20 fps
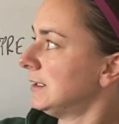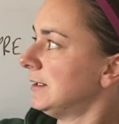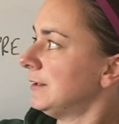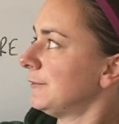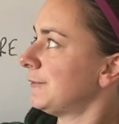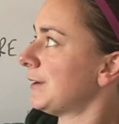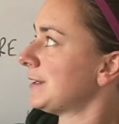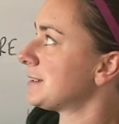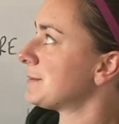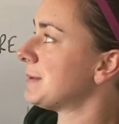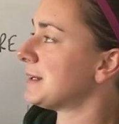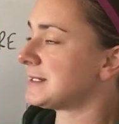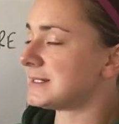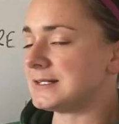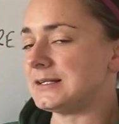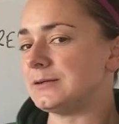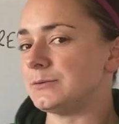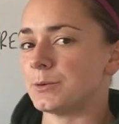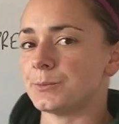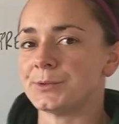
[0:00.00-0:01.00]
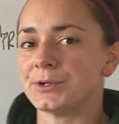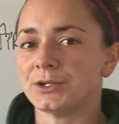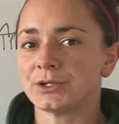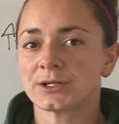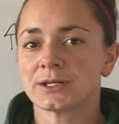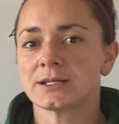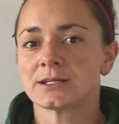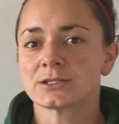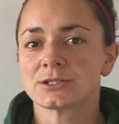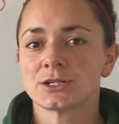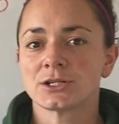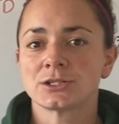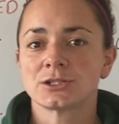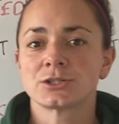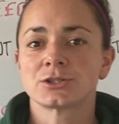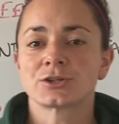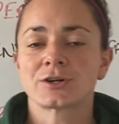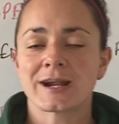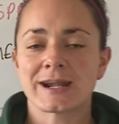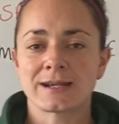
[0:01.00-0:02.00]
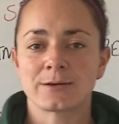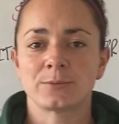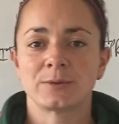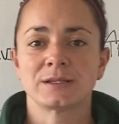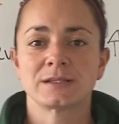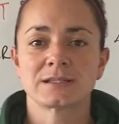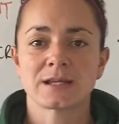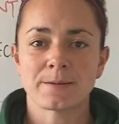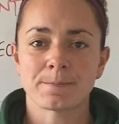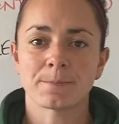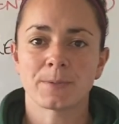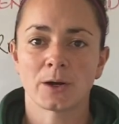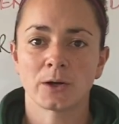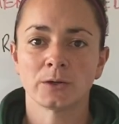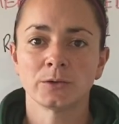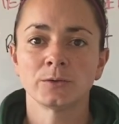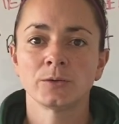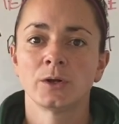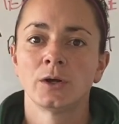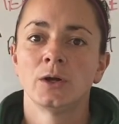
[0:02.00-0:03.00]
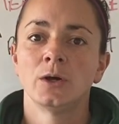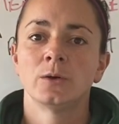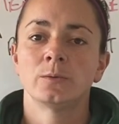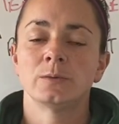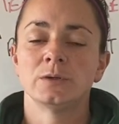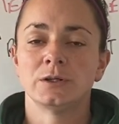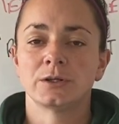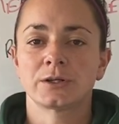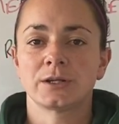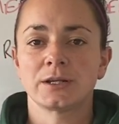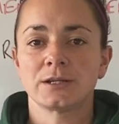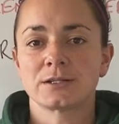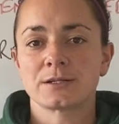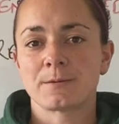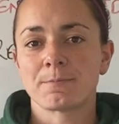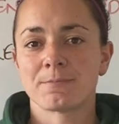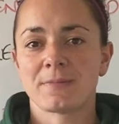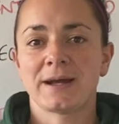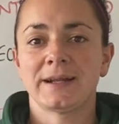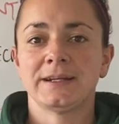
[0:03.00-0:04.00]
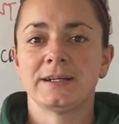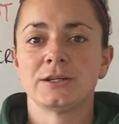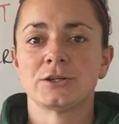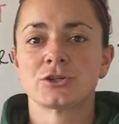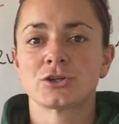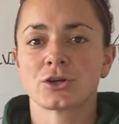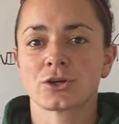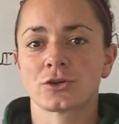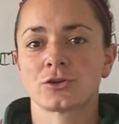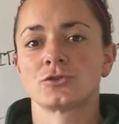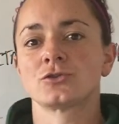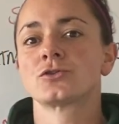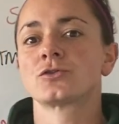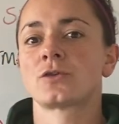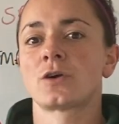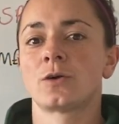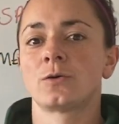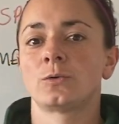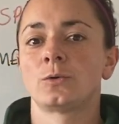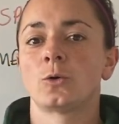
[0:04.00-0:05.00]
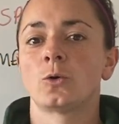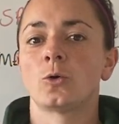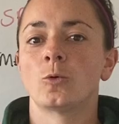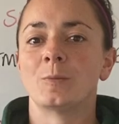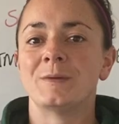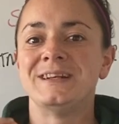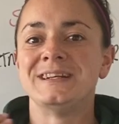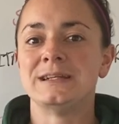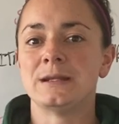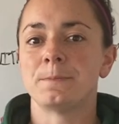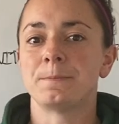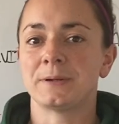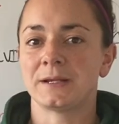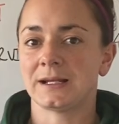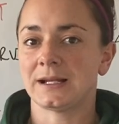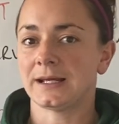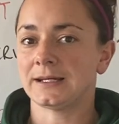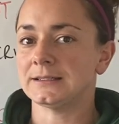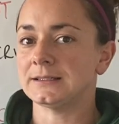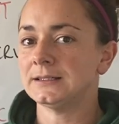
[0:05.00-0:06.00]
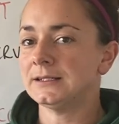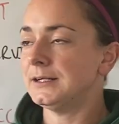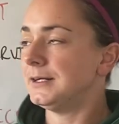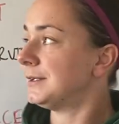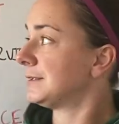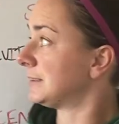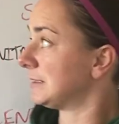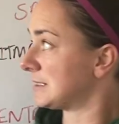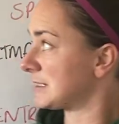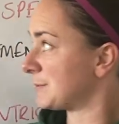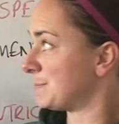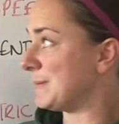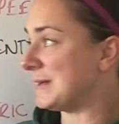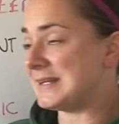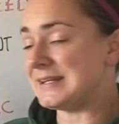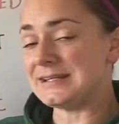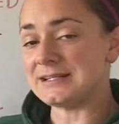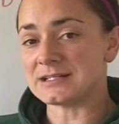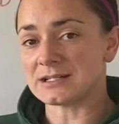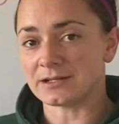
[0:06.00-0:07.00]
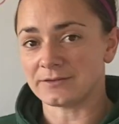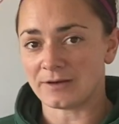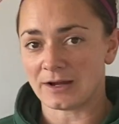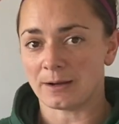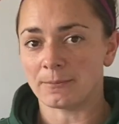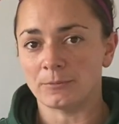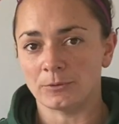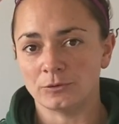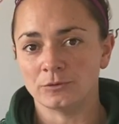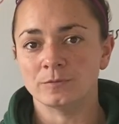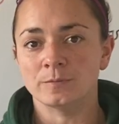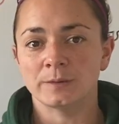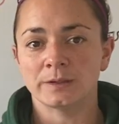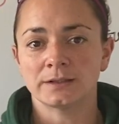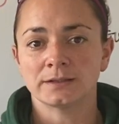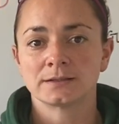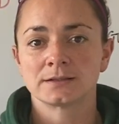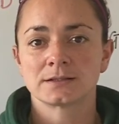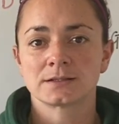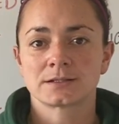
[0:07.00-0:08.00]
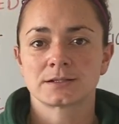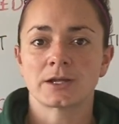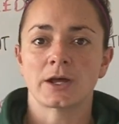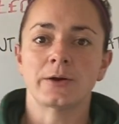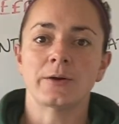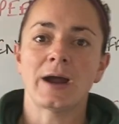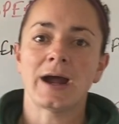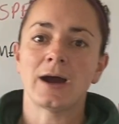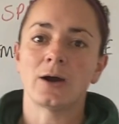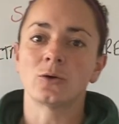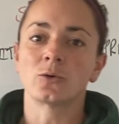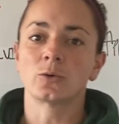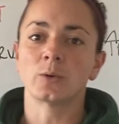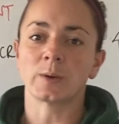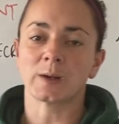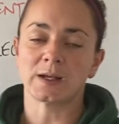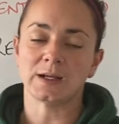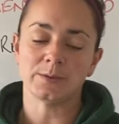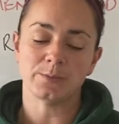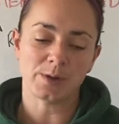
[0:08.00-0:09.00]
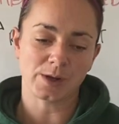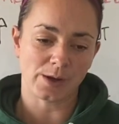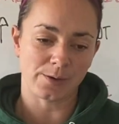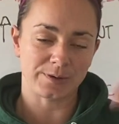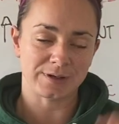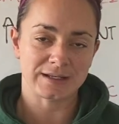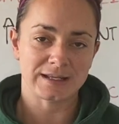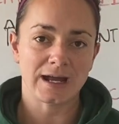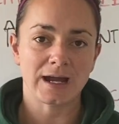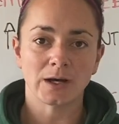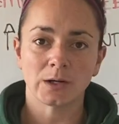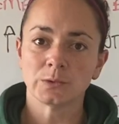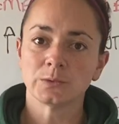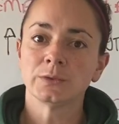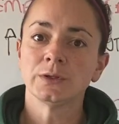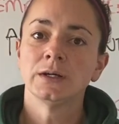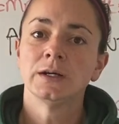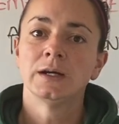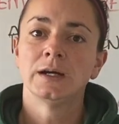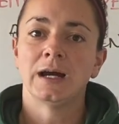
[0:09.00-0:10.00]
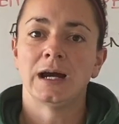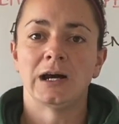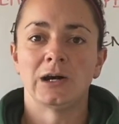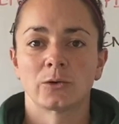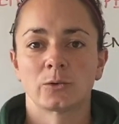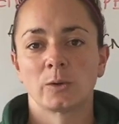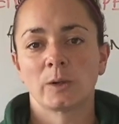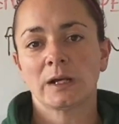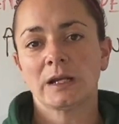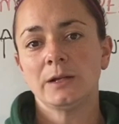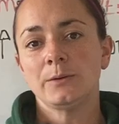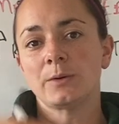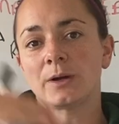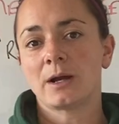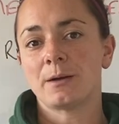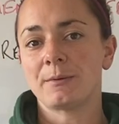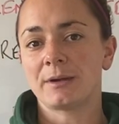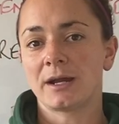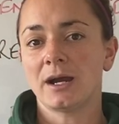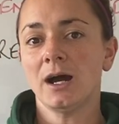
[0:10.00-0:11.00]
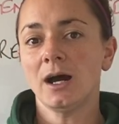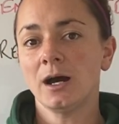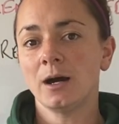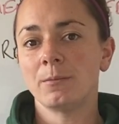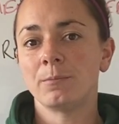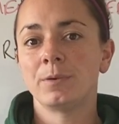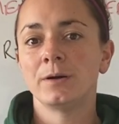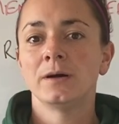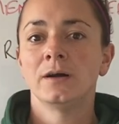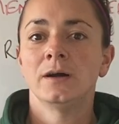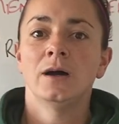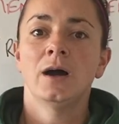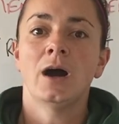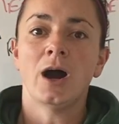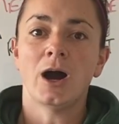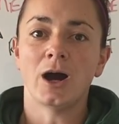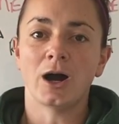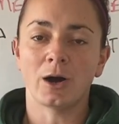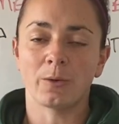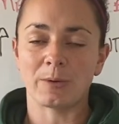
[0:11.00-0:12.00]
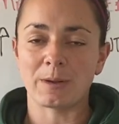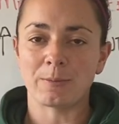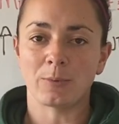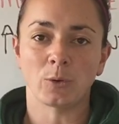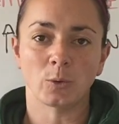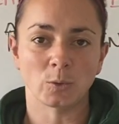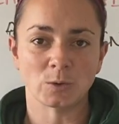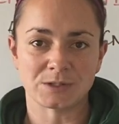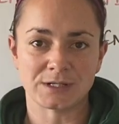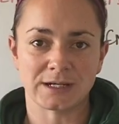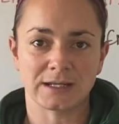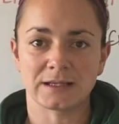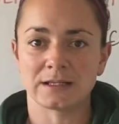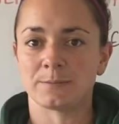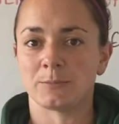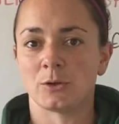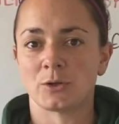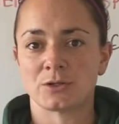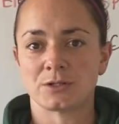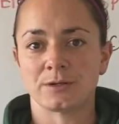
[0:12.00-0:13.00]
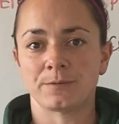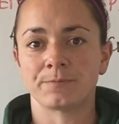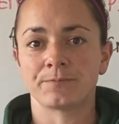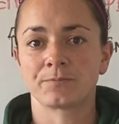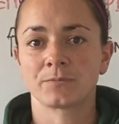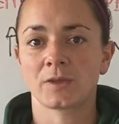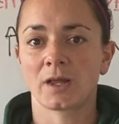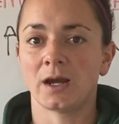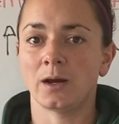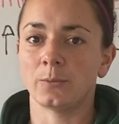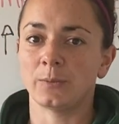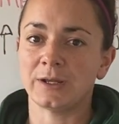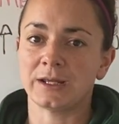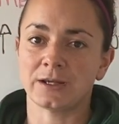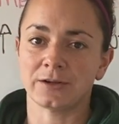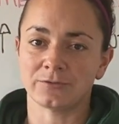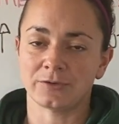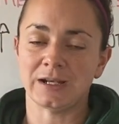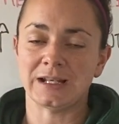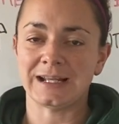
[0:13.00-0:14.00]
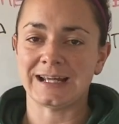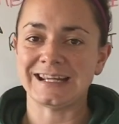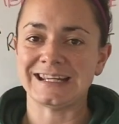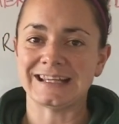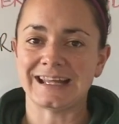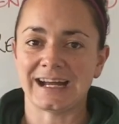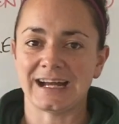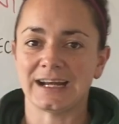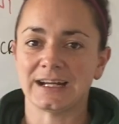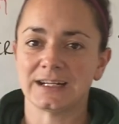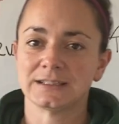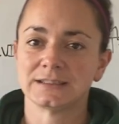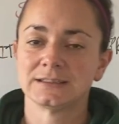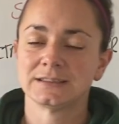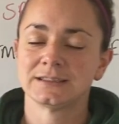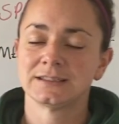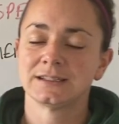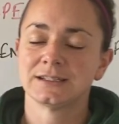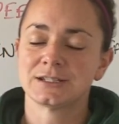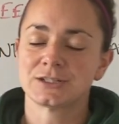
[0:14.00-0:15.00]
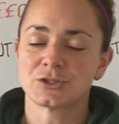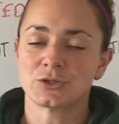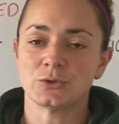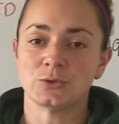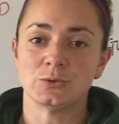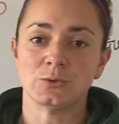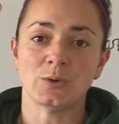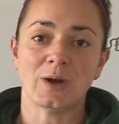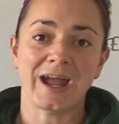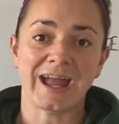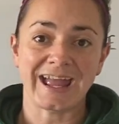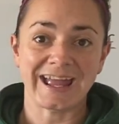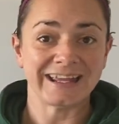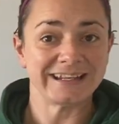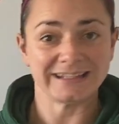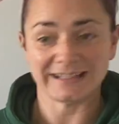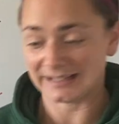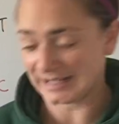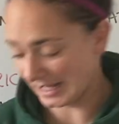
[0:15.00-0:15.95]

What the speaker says: Fundamentally, when we're looking to train with tempo, we're looking to manage, control or manipulate the speed of our movement. So how quickly we're going down, how quickly we're coming up, are we pausing in the bottom? And we can relate that to any